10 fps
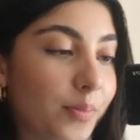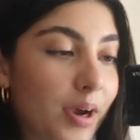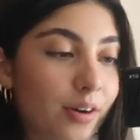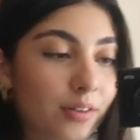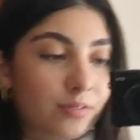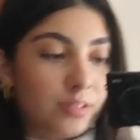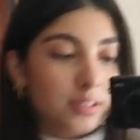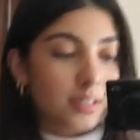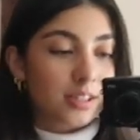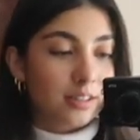my
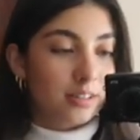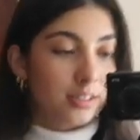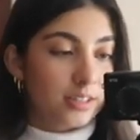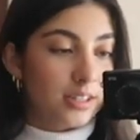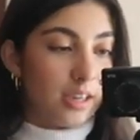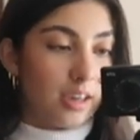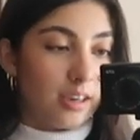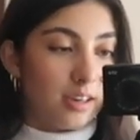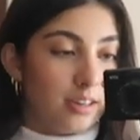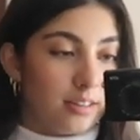outfit
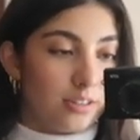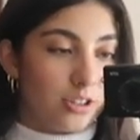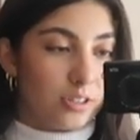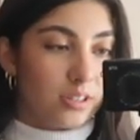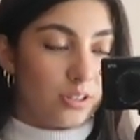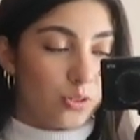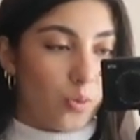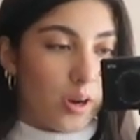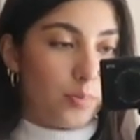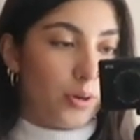today is just this
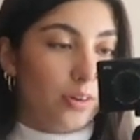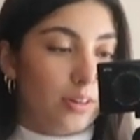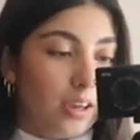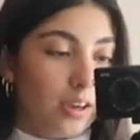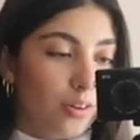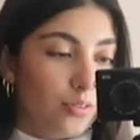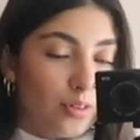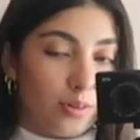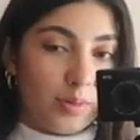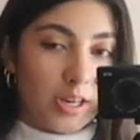white polo neck from